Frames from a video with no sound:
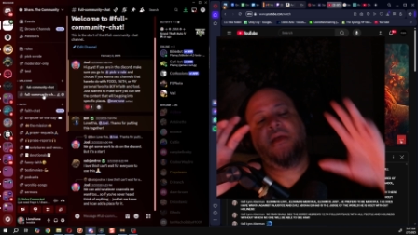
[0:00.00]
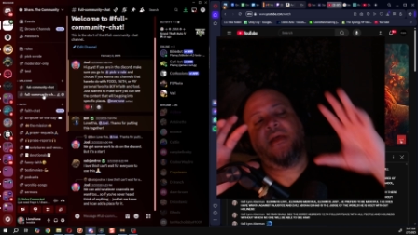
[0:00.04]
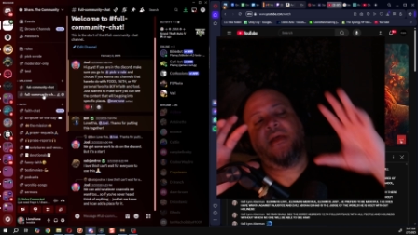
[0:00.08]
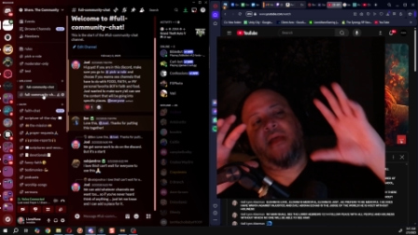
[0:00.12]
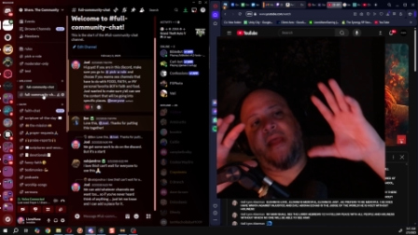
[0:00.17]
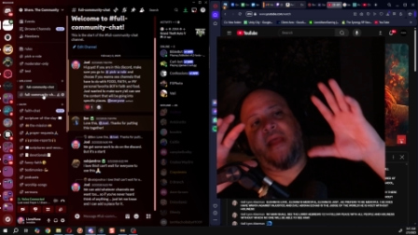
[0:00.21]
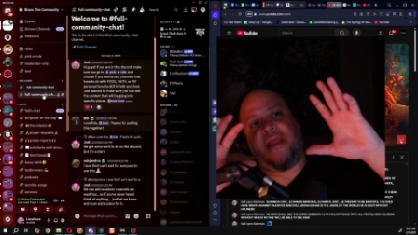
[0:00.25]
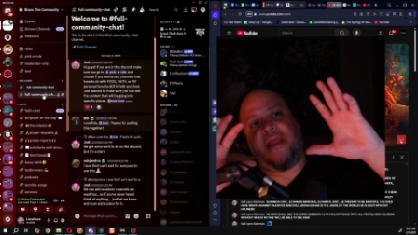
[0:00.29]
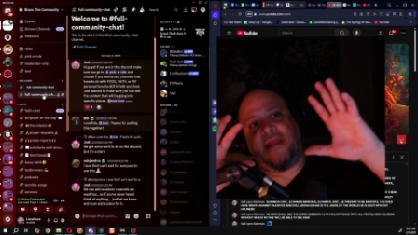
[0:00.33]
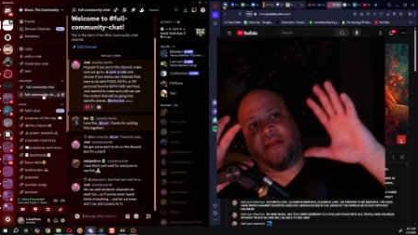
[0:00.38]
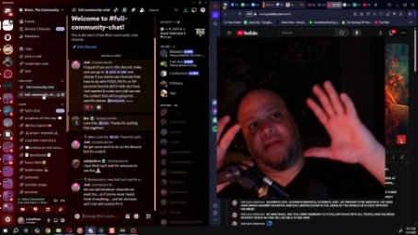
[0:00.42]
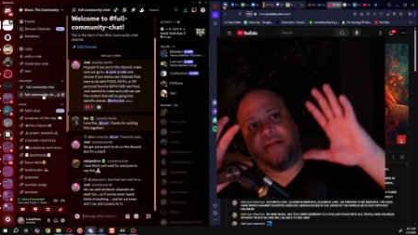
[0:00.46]

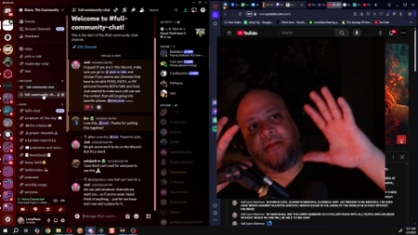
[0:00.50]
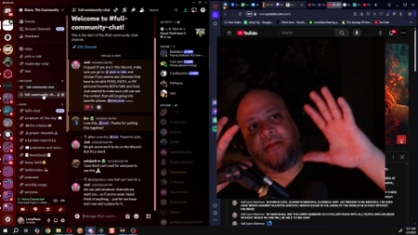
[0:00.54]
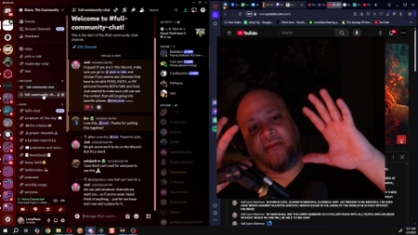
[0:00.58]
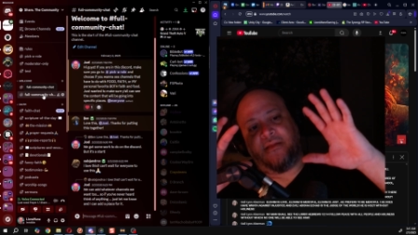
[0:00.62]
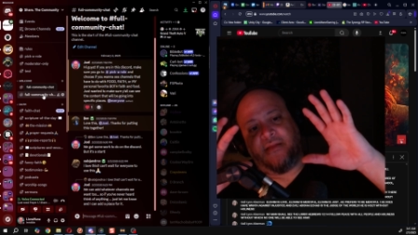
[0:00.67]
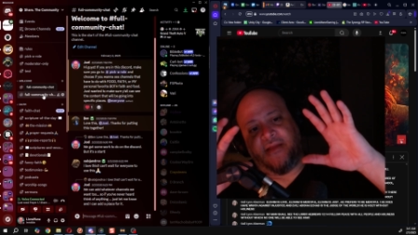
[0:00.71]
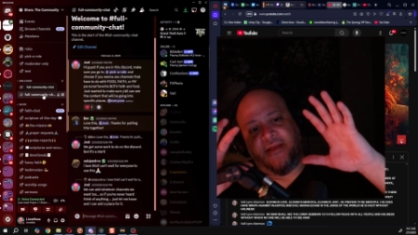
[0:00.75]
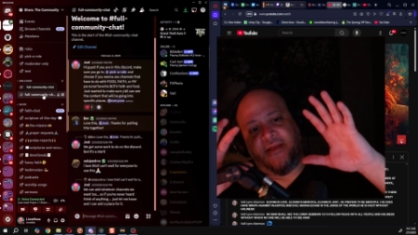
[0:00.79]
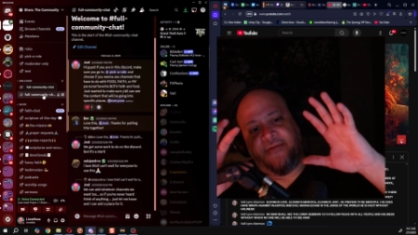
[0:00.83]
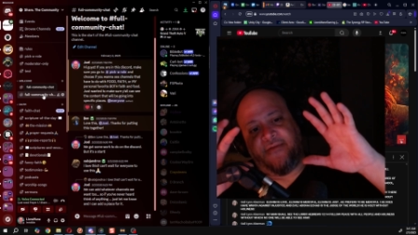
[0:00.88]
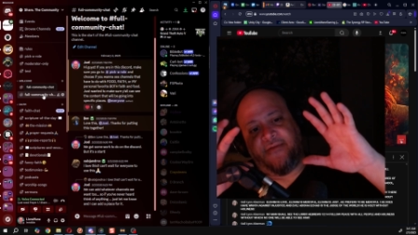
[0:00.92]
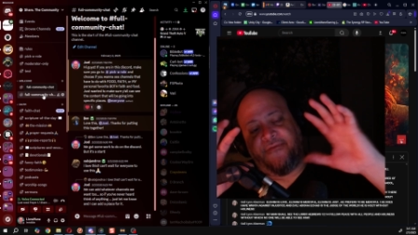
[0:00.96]
and
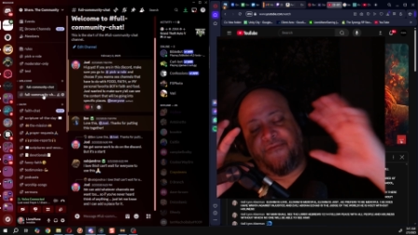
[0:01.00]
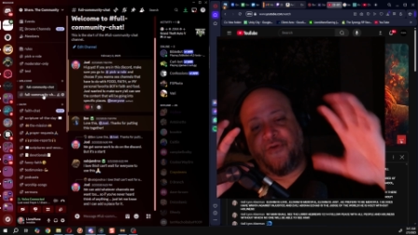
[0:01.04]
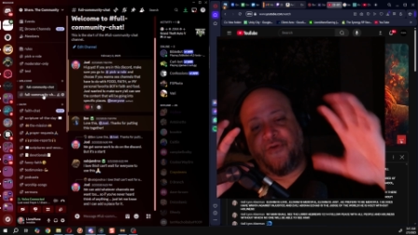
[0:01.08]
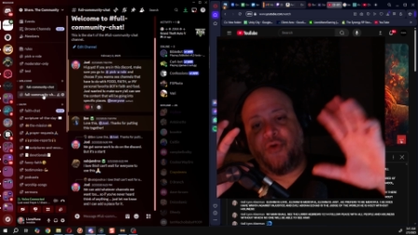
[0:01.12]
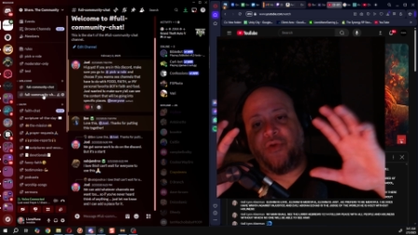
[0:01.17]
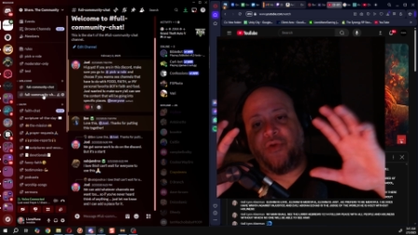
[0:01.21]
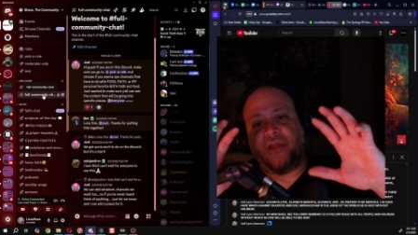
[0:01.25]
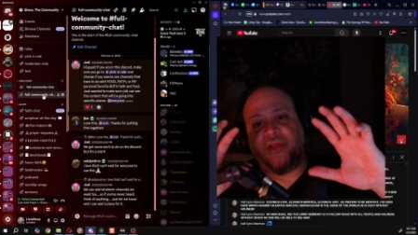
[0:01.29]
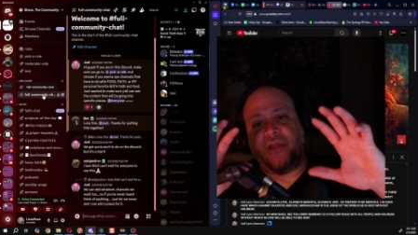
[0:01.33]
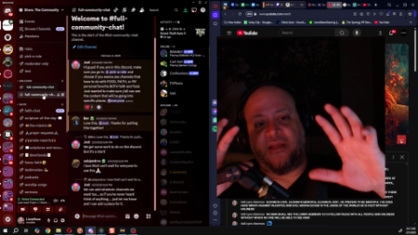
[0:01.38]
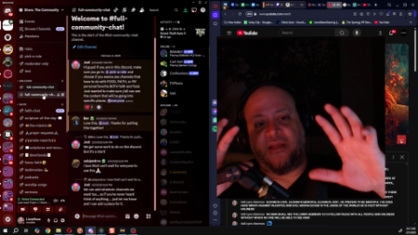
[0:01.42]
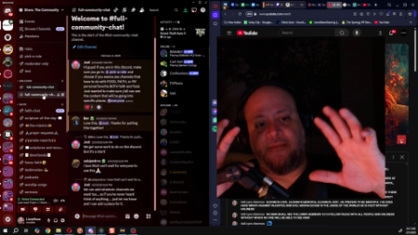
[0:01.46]
the
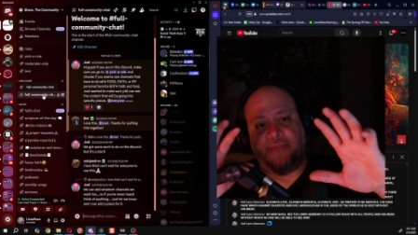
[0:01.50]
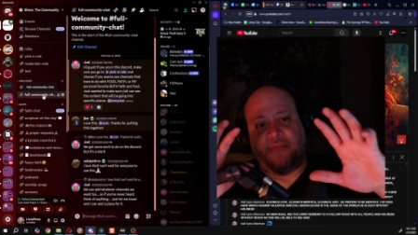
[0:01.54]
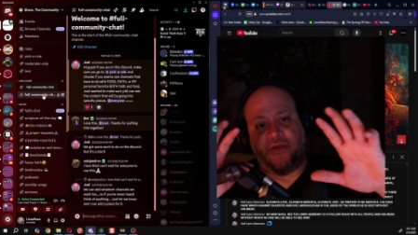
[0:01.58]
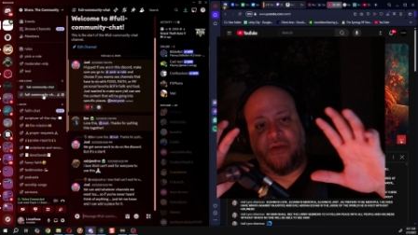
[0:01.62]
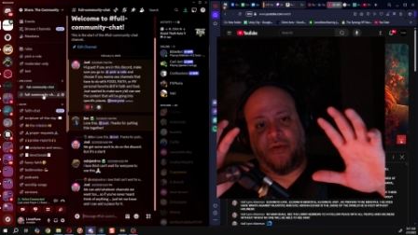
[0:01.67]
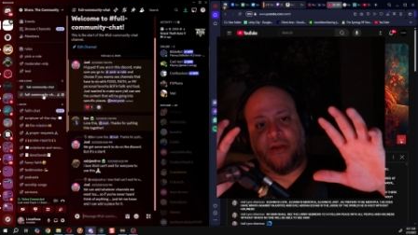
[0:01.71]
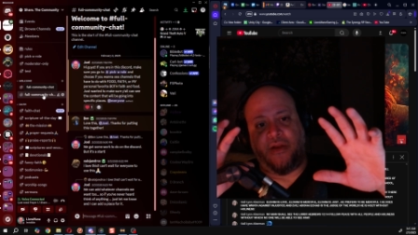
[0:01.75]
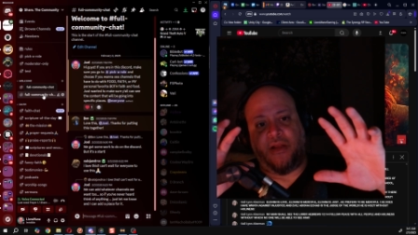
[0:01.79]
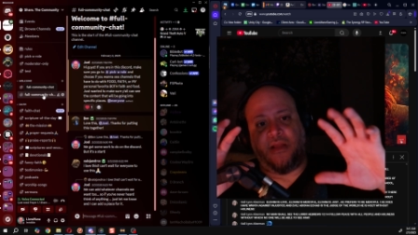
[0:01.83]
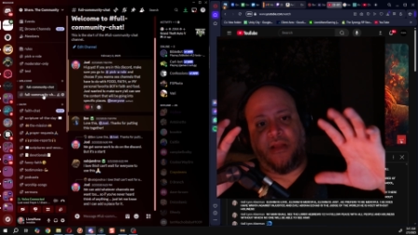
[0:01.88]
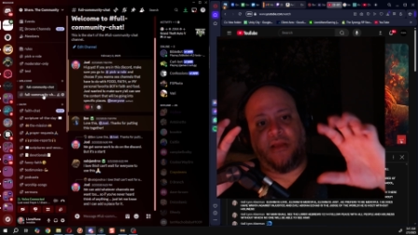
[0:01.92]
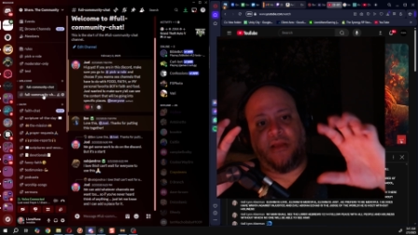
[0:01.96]
foodie
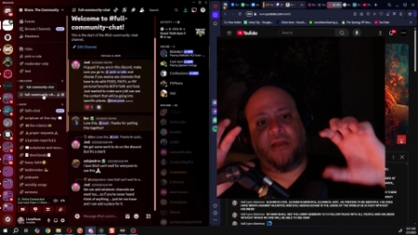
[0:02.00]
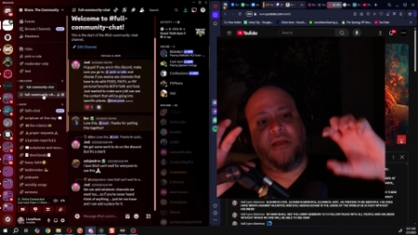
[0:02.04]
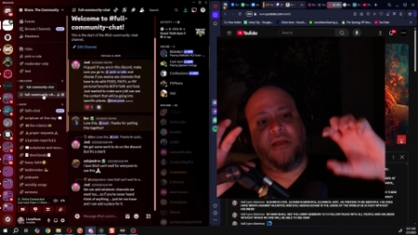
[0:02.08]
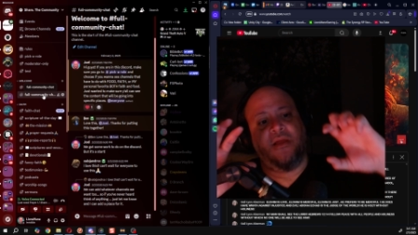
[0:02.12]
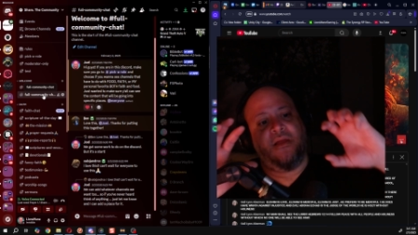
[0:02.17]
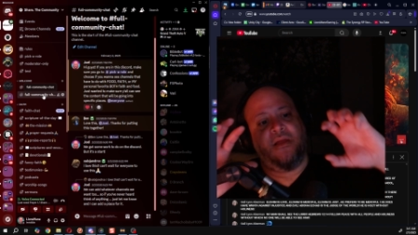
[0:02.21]
community.